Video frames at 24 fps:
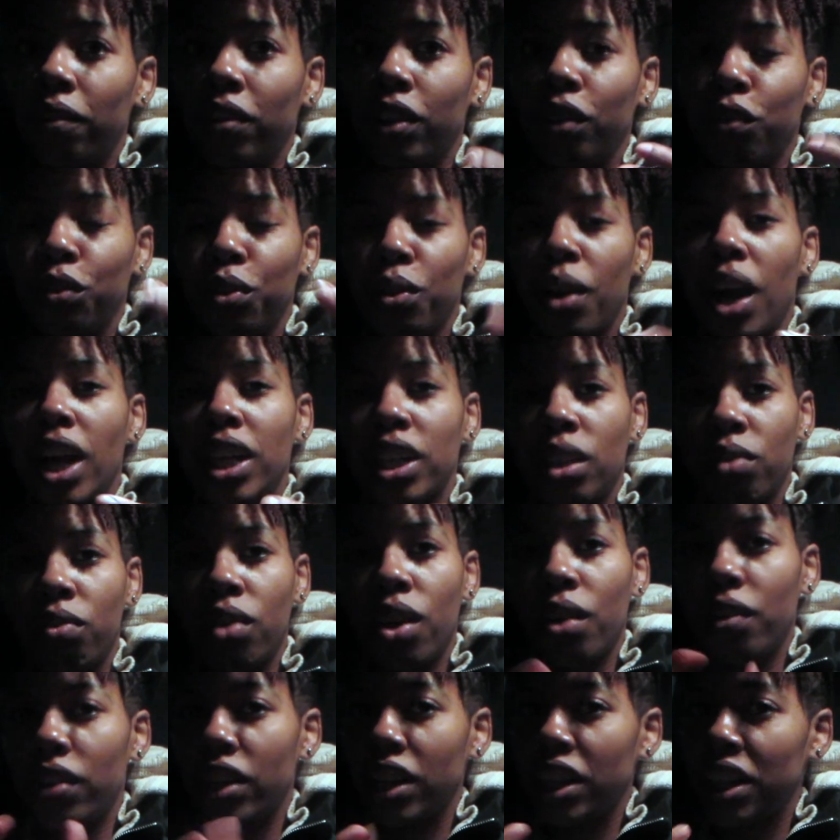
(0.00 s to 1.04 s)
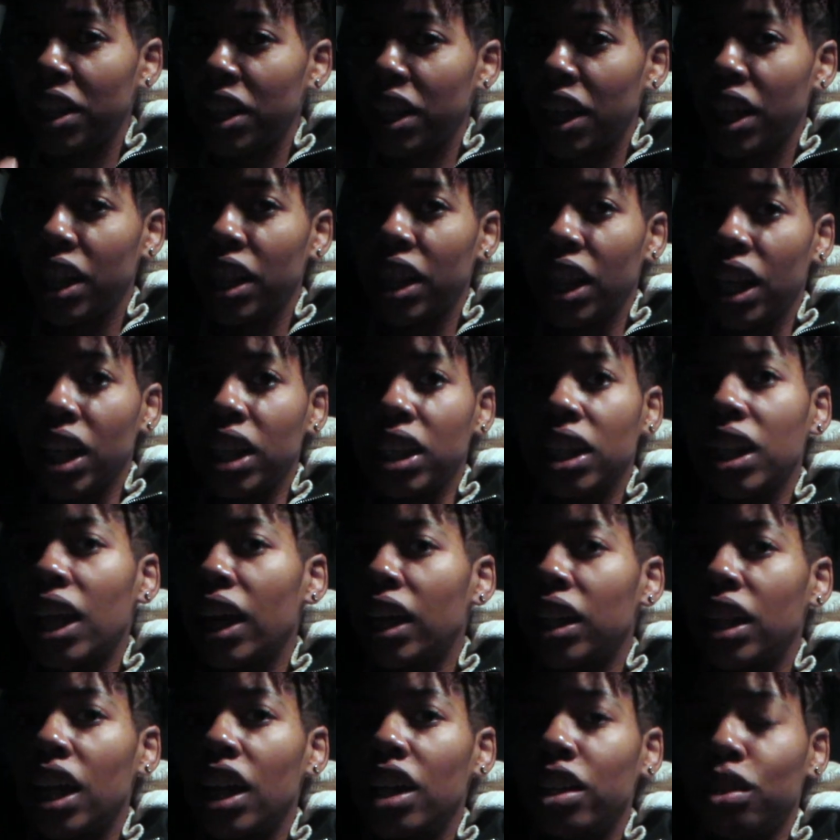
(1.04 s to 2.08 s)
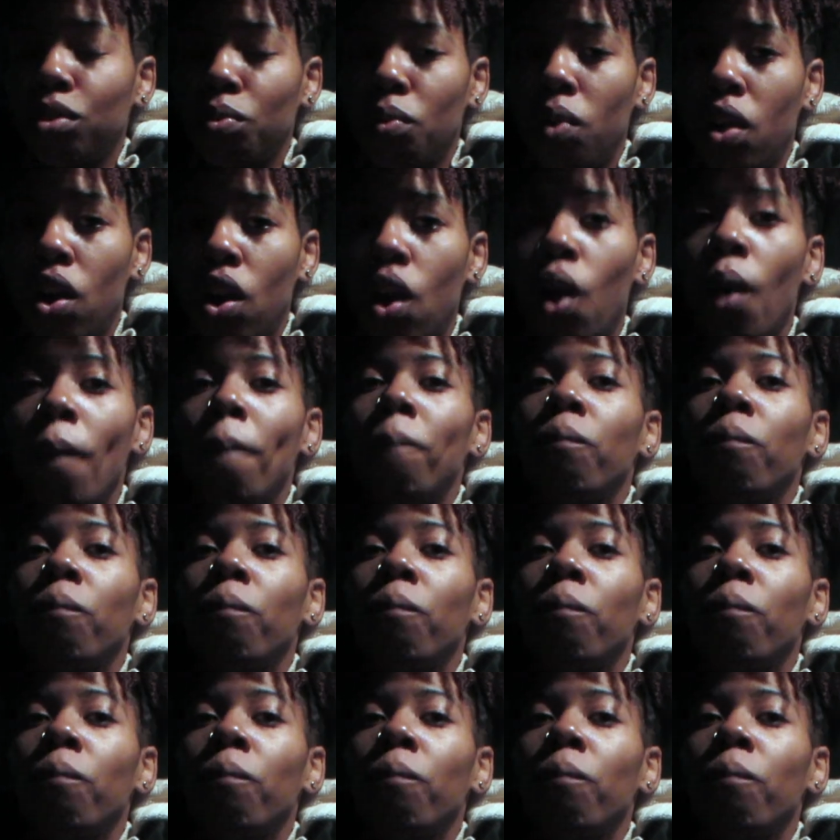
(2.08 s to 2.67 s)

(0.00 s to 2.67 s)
And if you guys have already seen things like that as well,